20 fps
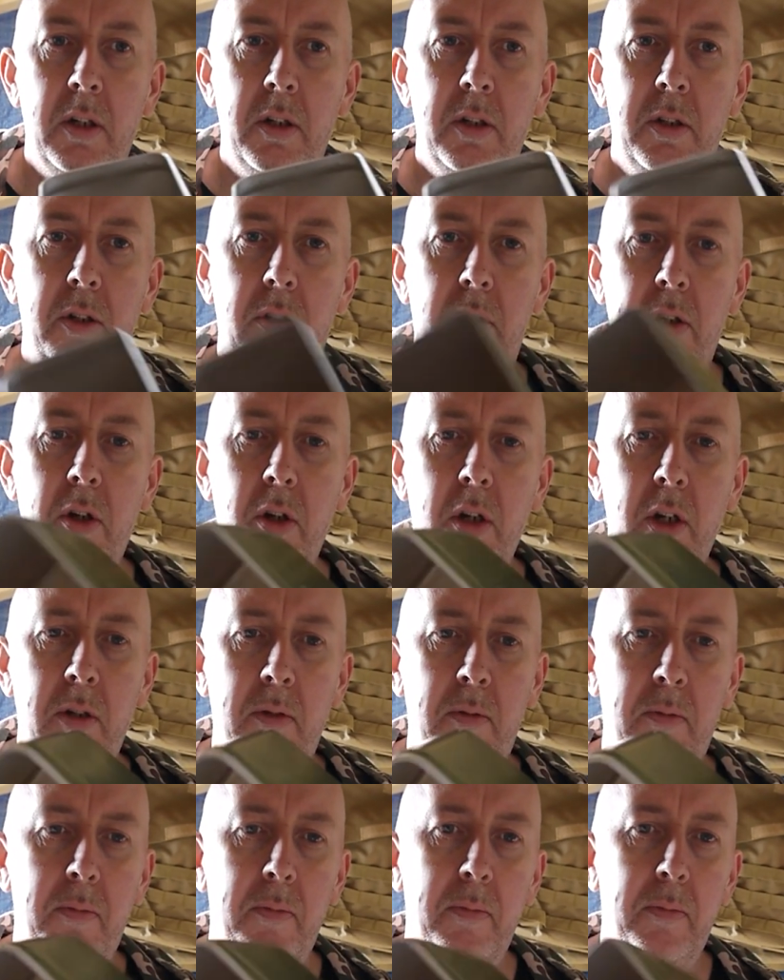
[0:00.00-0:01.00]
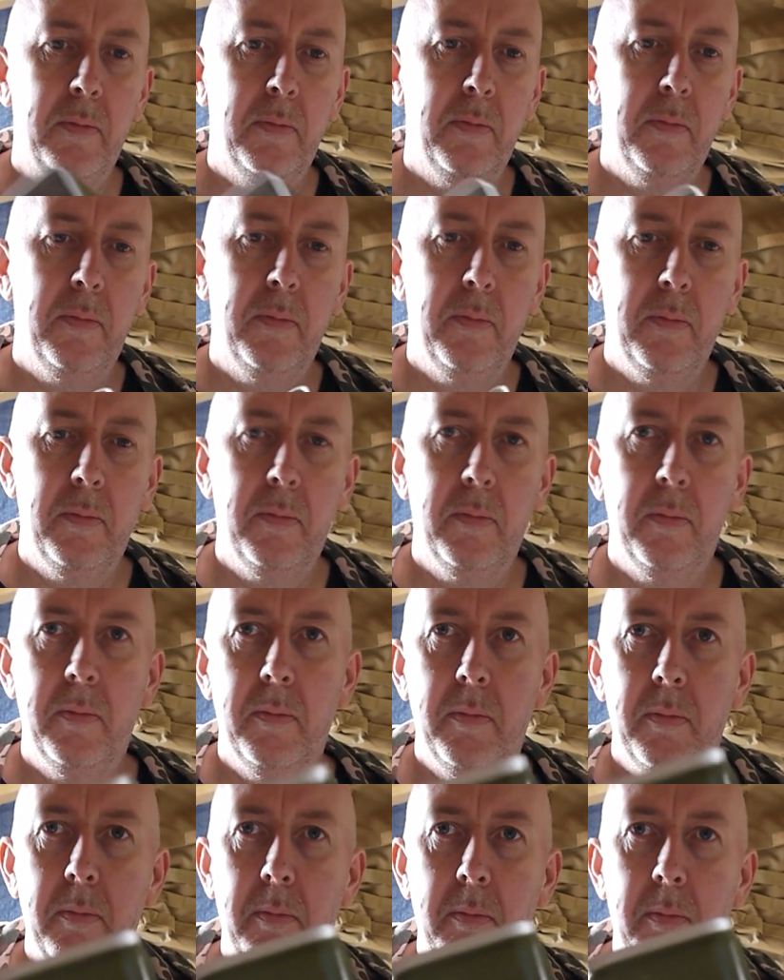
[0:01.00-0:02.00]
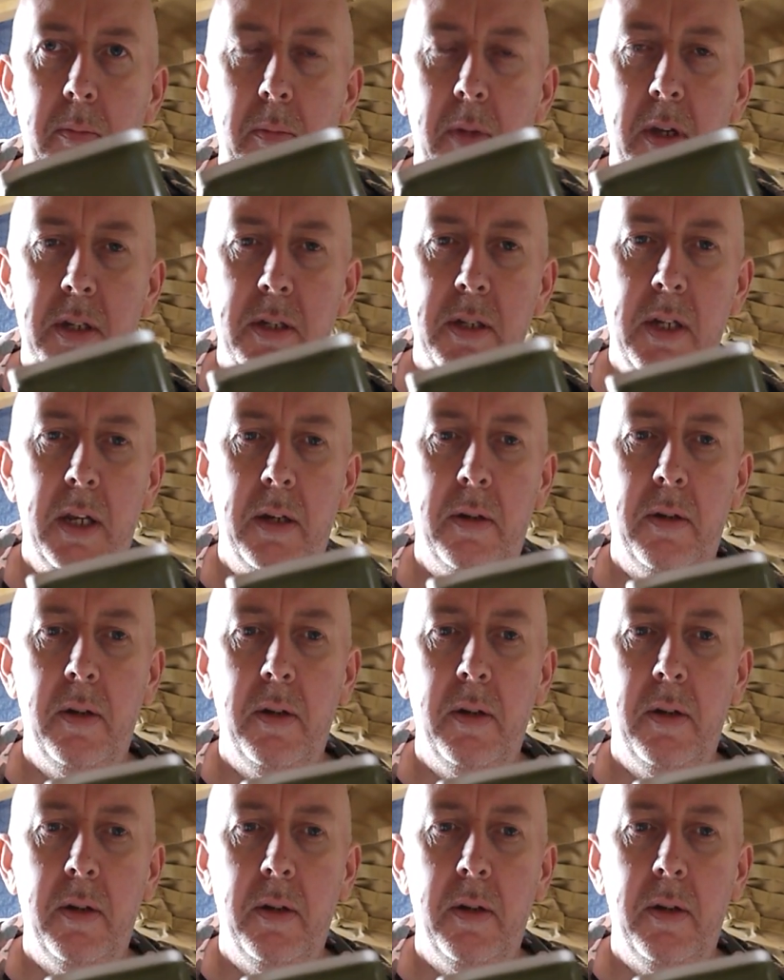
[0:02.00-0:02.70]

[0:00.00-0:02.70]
your cooking mess tin.